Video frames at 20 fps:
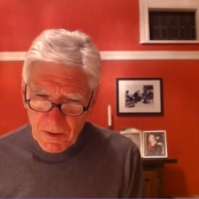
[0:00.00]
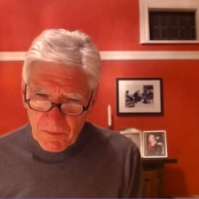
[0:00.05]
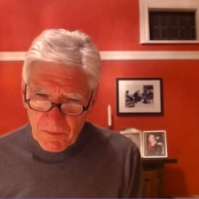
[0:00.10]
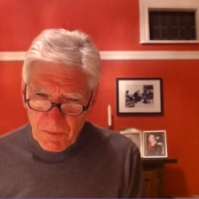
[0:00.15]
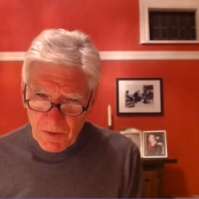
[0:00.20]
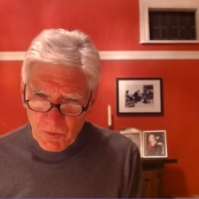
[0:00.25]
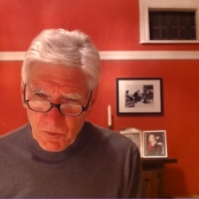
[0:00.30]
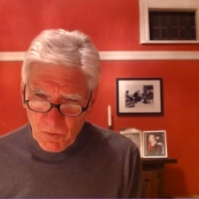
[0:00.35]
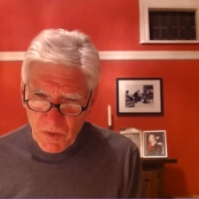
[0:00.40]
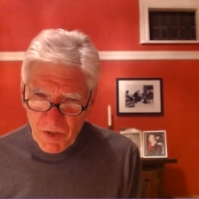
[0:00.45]

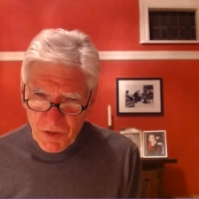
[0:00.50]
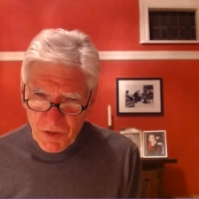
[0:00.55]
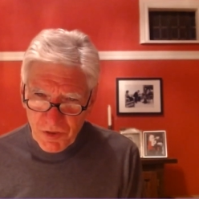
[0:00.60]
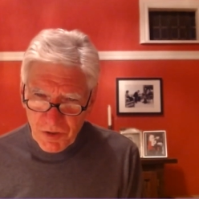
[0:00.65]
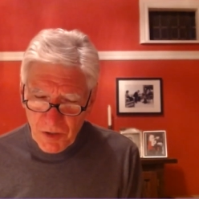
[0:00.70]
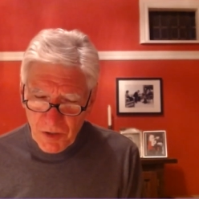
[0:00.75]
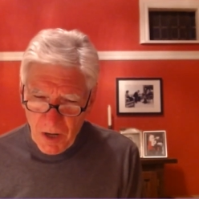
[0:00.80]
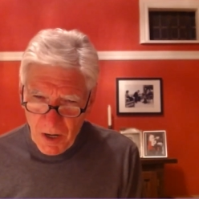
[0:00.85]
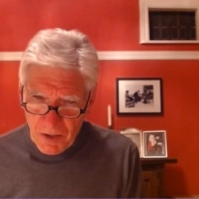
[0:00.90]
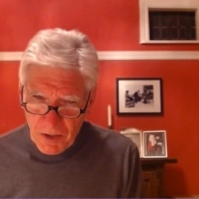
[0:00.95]
but with
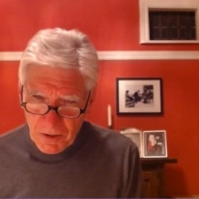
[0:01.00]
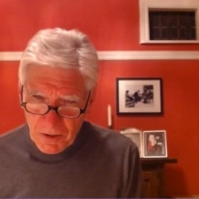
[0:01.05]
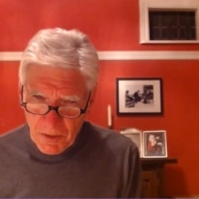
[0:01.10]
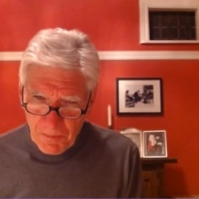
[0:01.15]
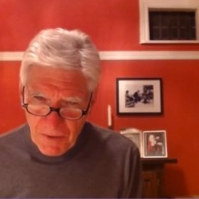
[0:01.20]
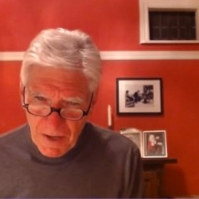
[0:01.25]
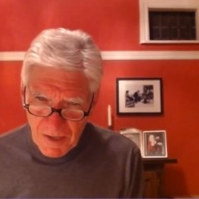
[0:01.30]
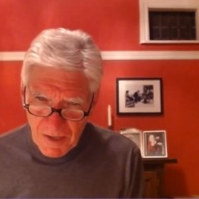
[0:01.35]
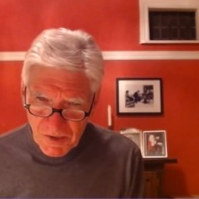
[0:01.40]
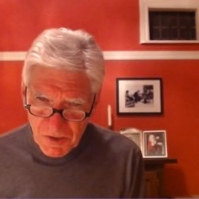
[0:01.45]
our
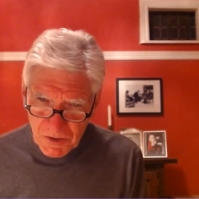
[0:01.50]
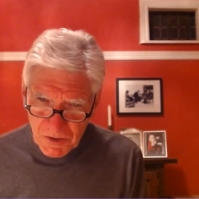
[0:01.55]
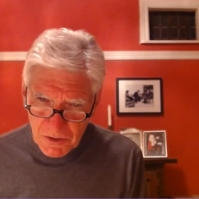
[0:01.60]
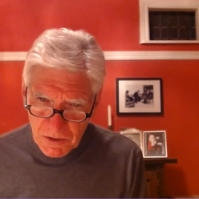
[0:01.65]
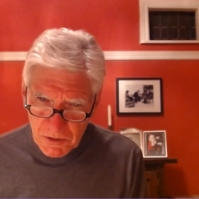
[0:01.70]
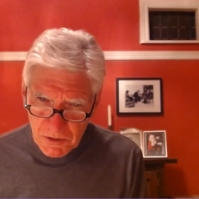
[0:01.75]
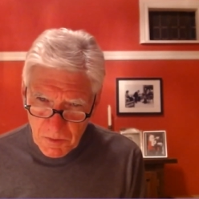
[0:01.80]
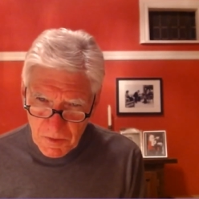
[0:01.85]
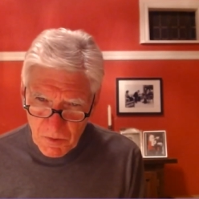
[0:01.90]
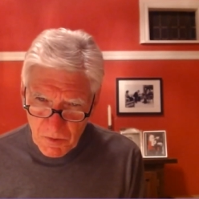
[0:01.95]
capacity
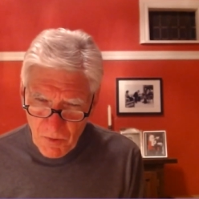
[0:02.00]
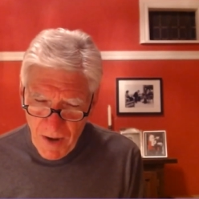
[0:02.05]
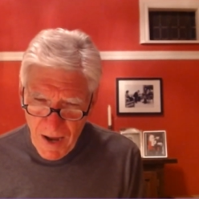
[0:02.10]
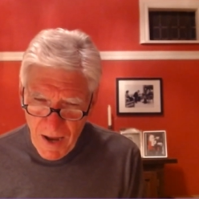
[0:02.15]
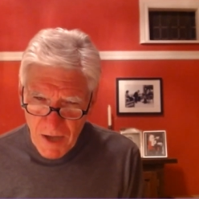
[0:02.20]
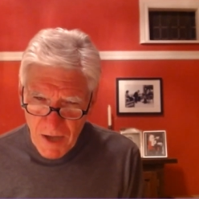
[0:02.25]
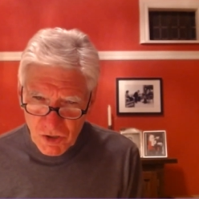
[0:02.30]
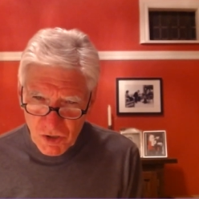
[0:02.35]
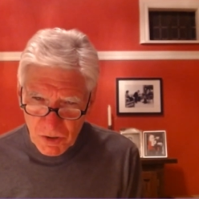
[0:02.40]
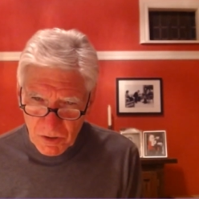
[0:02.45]
to be
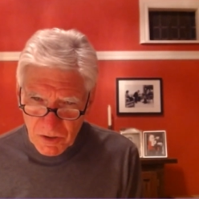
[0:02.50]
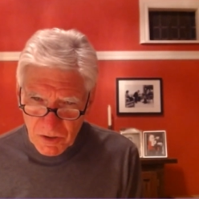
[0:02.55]
rational